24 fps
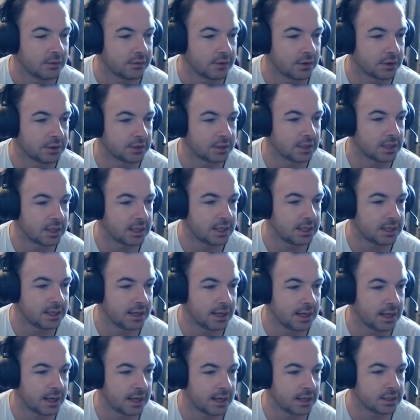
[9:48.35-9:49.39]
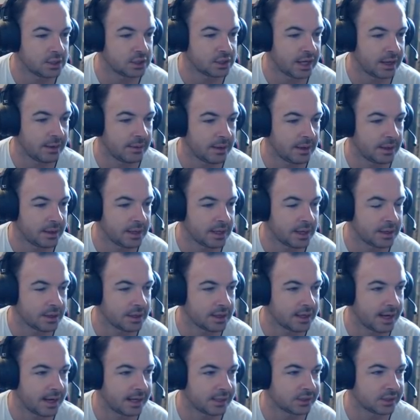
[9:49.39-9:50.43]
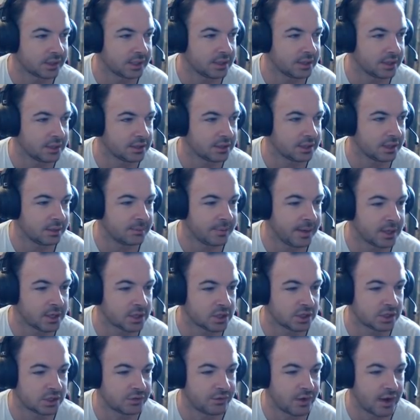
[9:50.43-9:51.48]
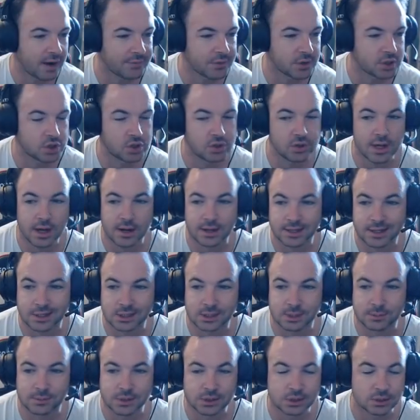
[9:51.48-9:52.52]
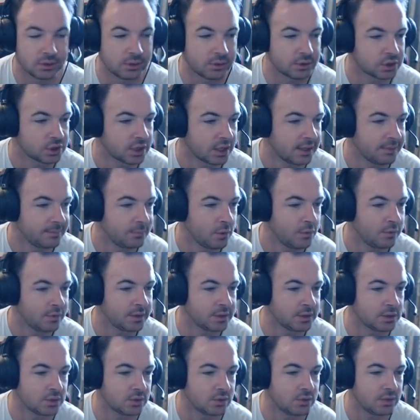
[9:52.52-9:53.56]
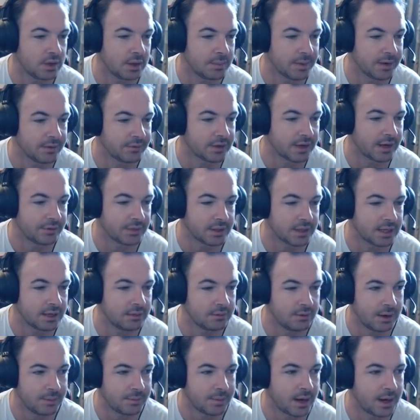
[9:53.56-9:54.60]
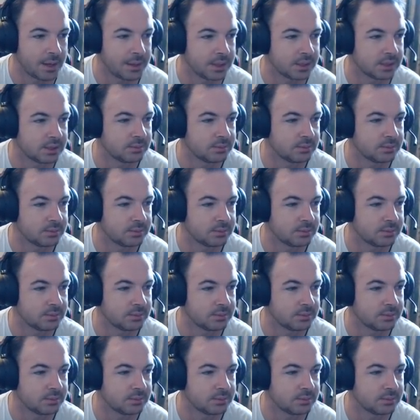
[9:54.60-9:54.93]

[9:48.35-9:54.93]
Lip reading: Got the the other Ghazi that did manage to survive the shootout against the missile launcher, move into a bit of cover here right behind this